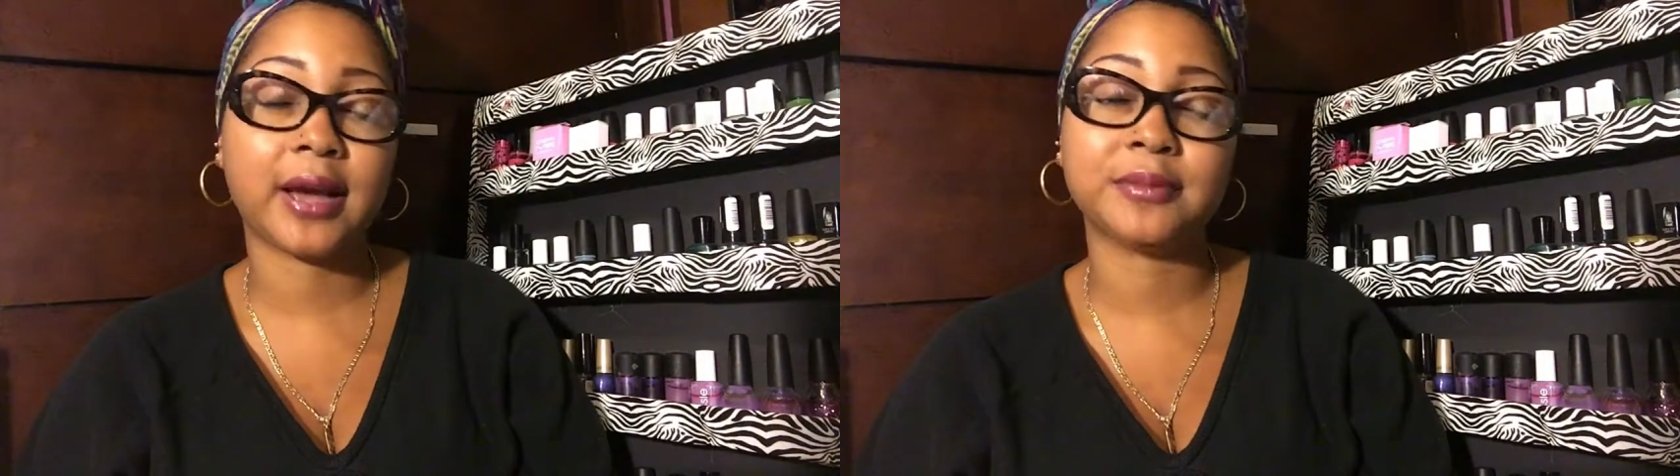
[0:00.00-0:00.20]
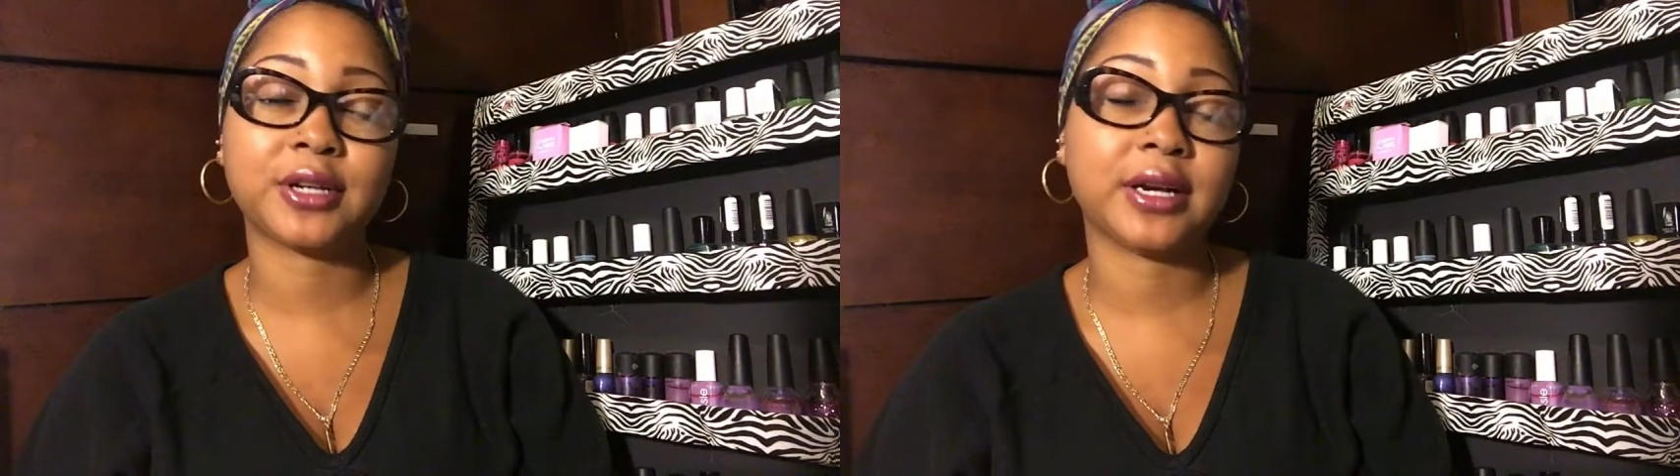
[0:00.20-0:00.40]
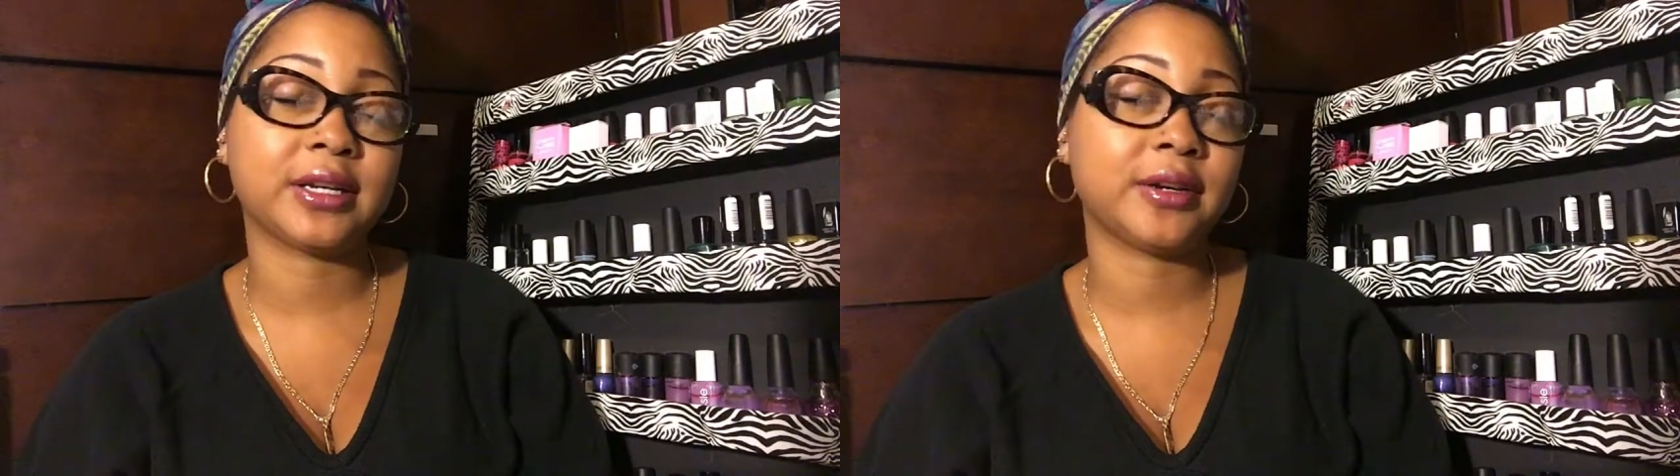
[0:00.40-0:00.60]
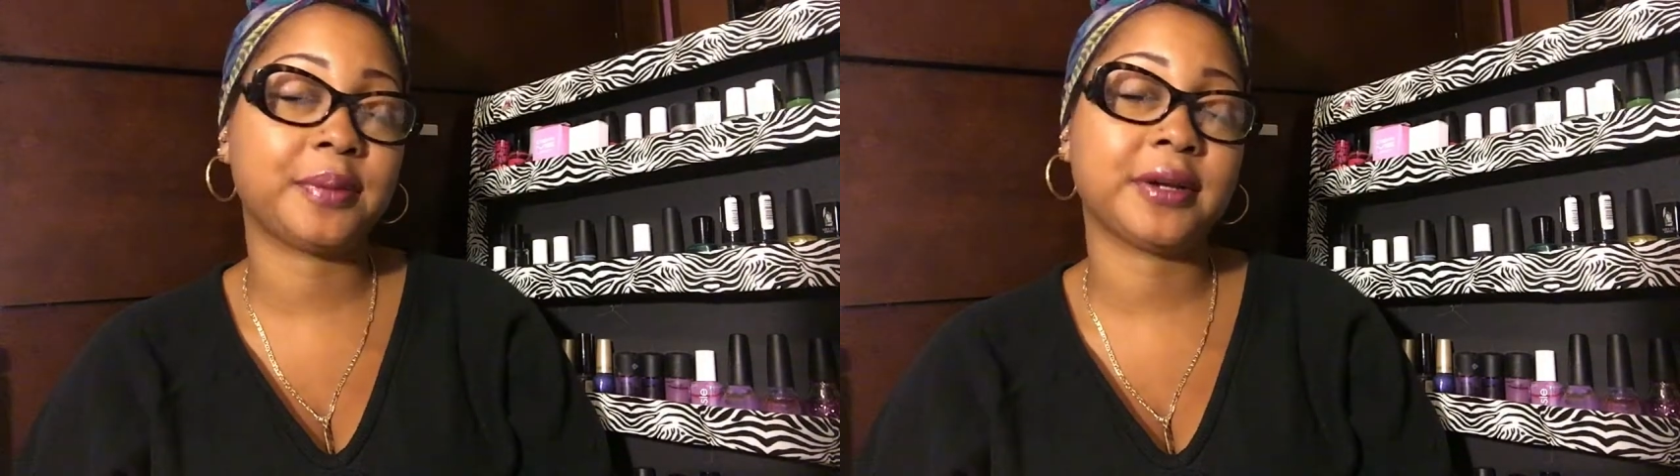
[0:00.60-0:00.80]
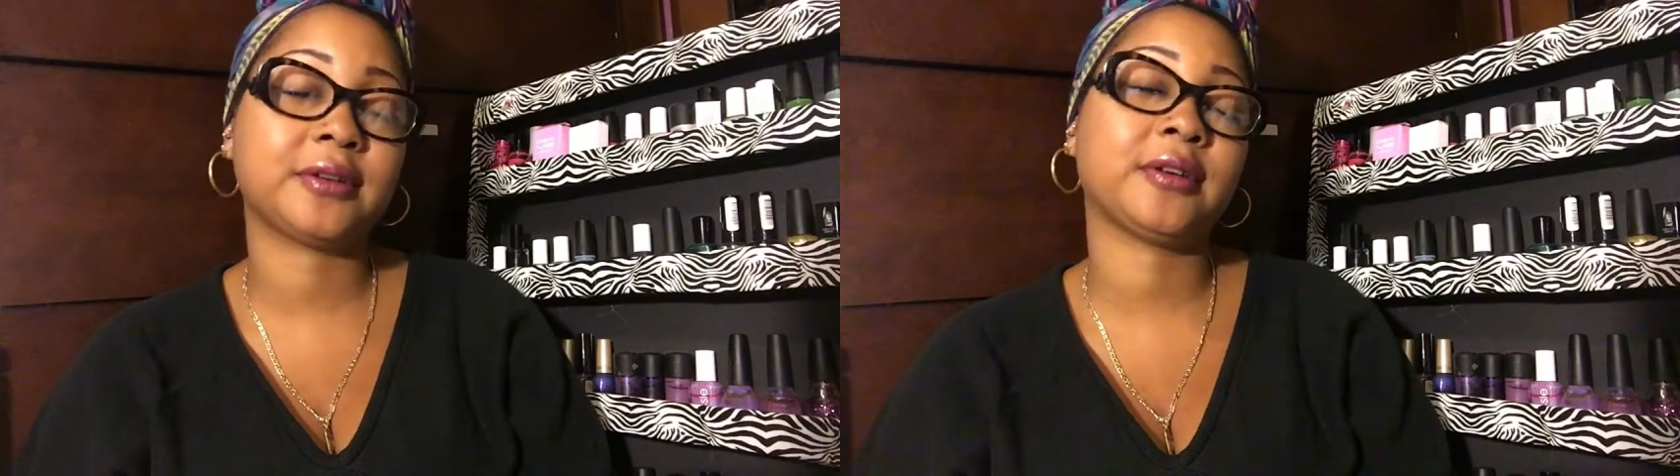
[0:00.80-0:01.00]
I'm trying to get a
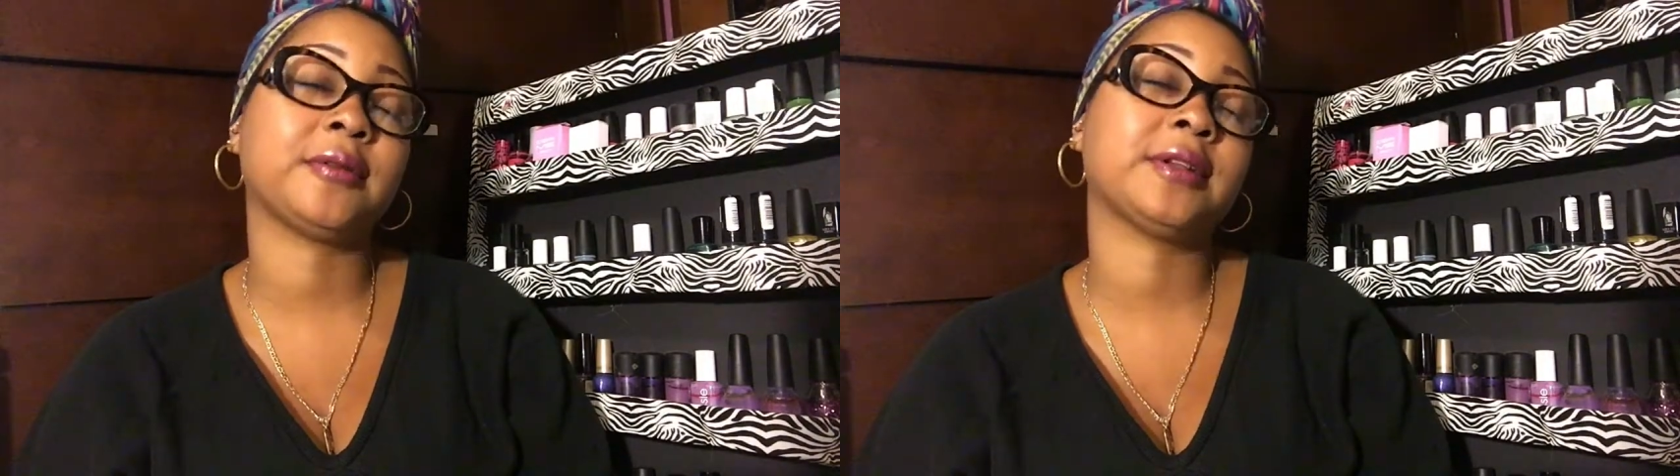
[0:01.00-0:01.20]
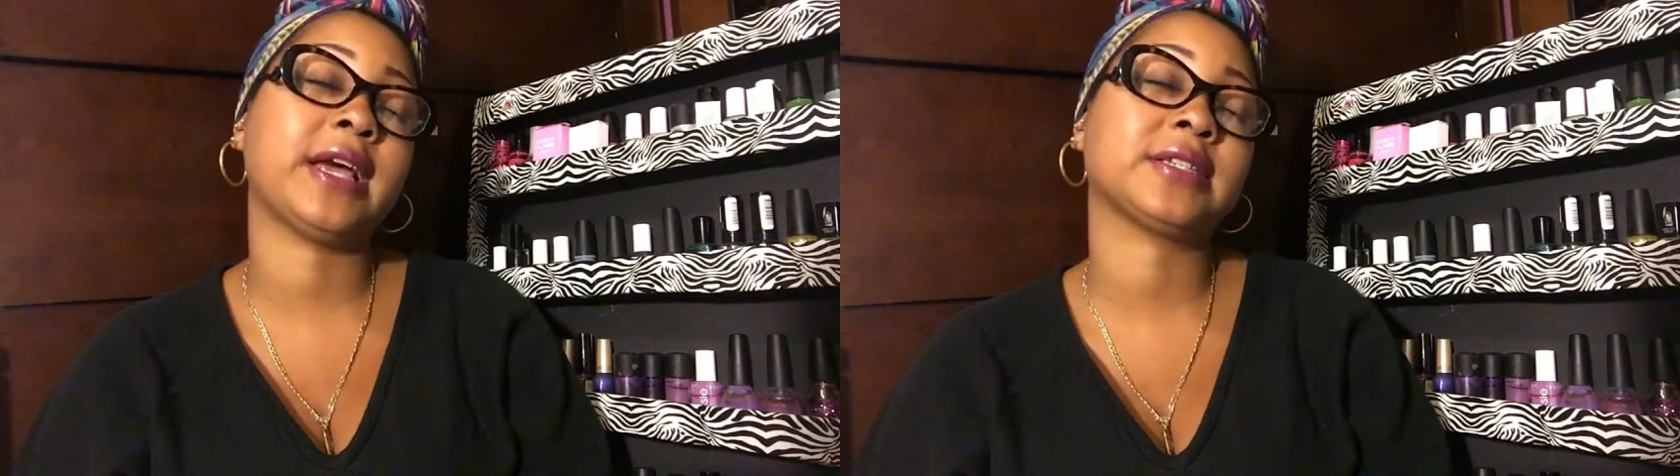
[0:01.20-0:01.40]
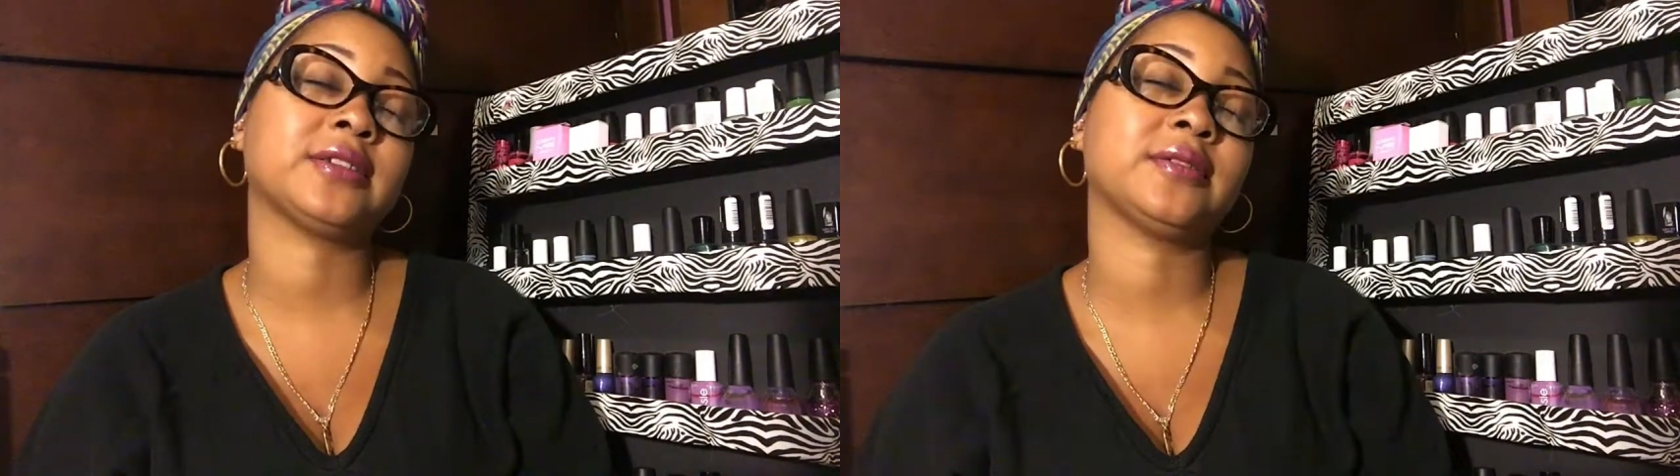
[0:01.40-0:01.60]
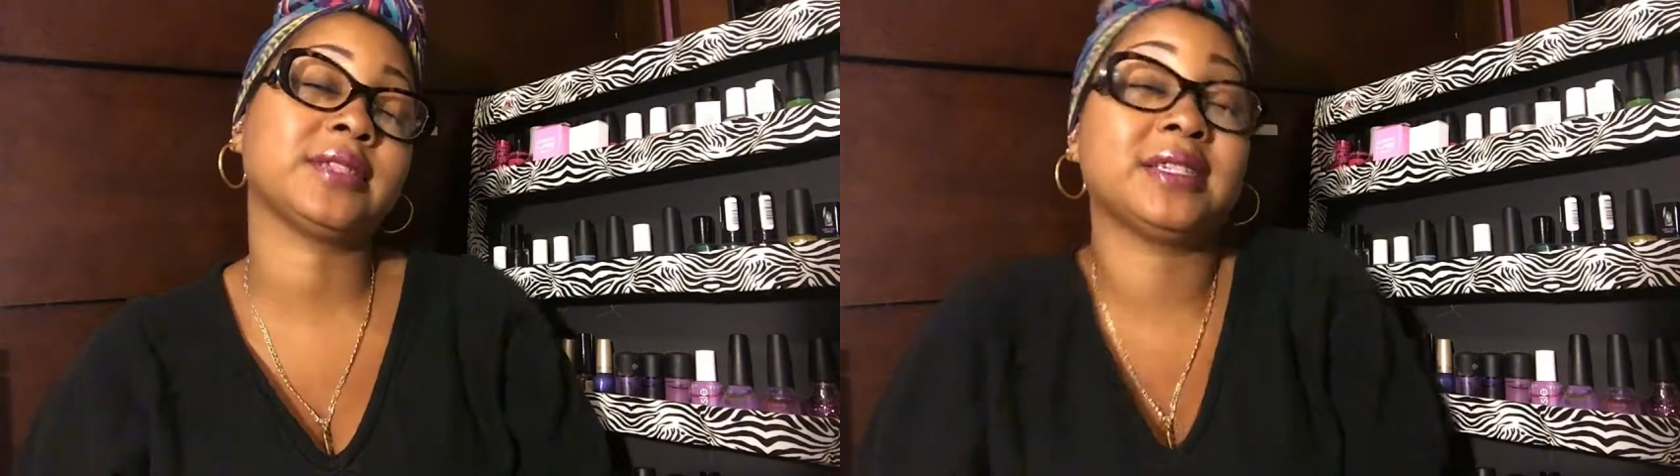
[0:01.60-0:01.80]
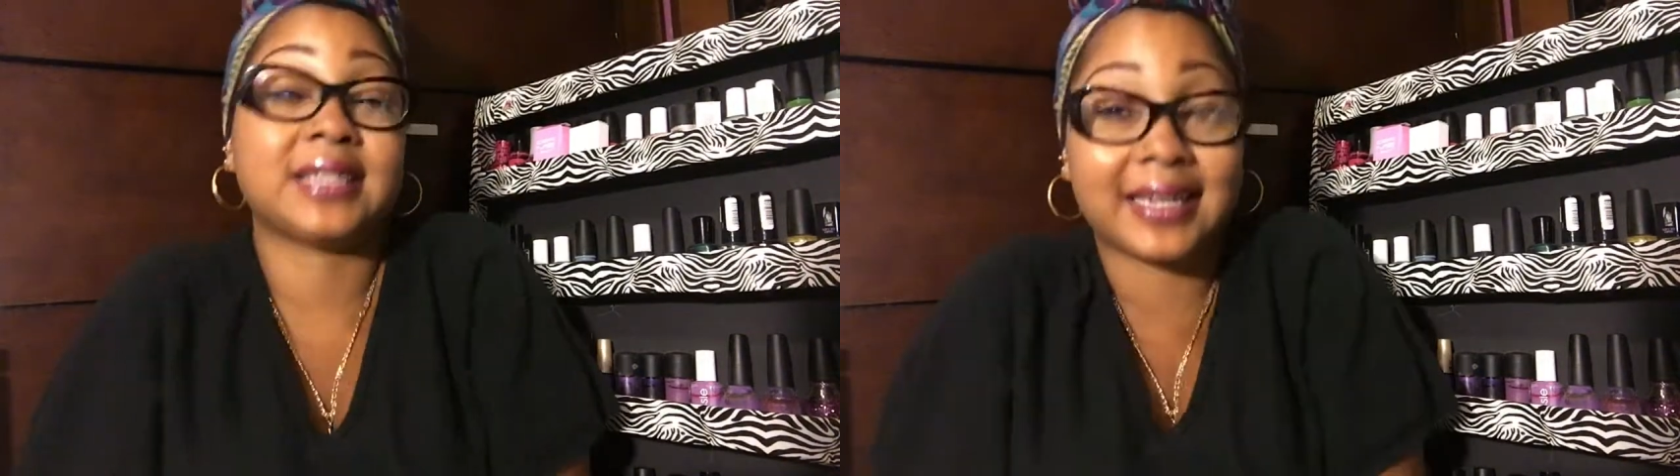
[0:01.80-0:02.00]
pedicure and relax, and all of a
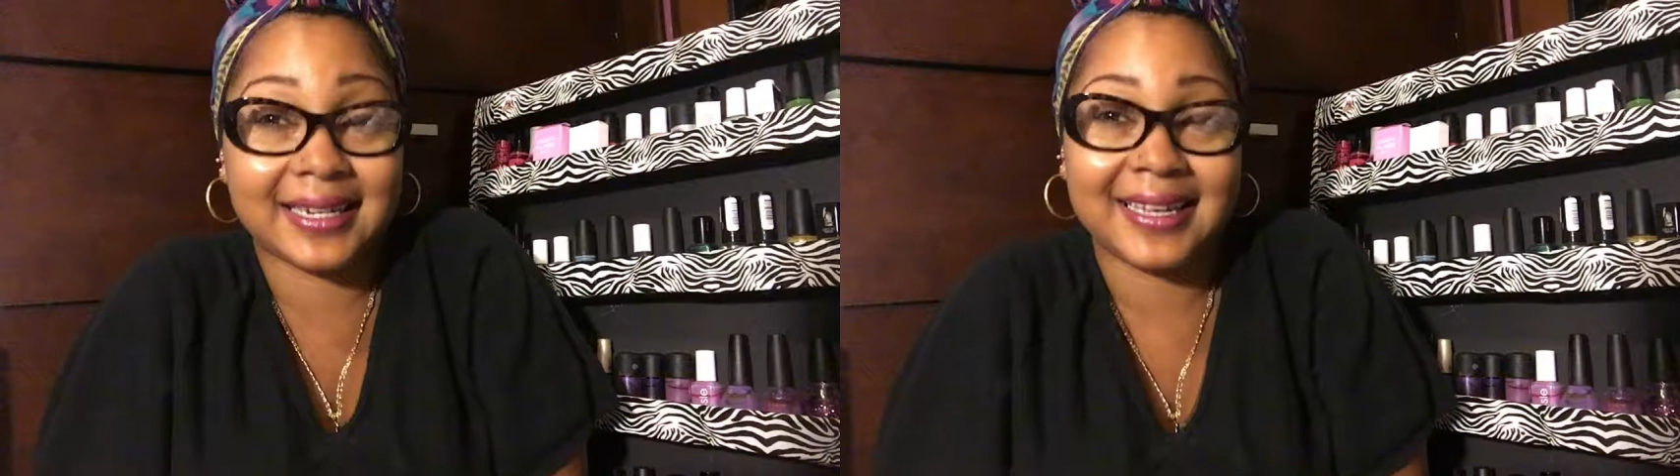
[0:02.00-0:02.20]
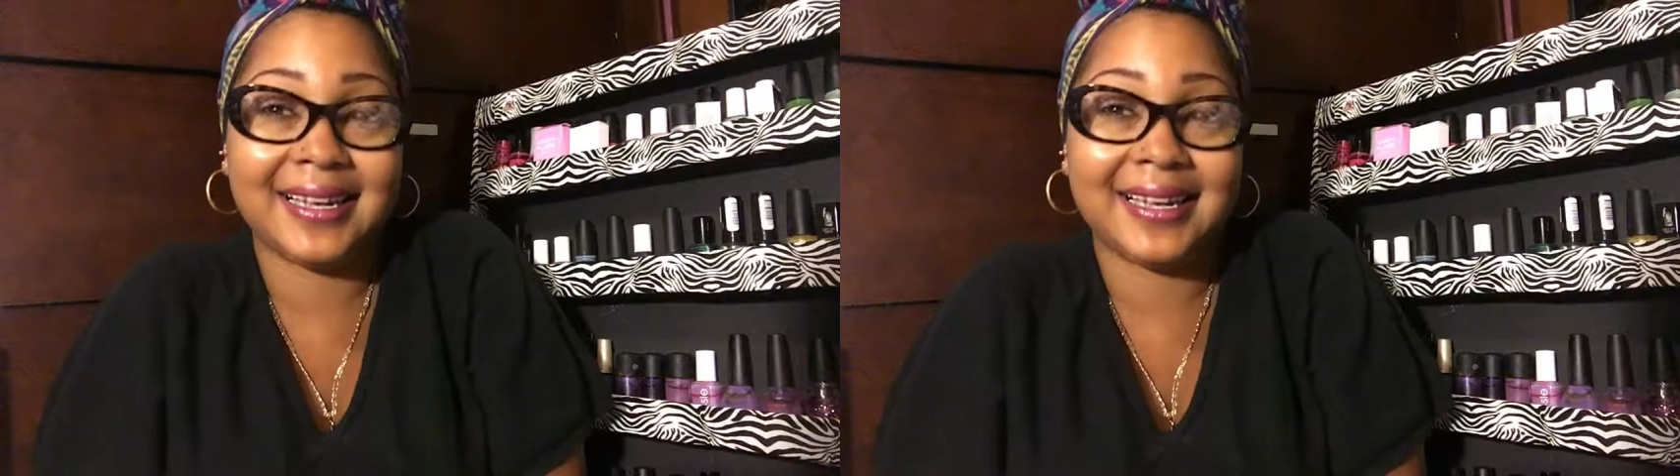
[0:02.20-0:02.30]
sudden it's like,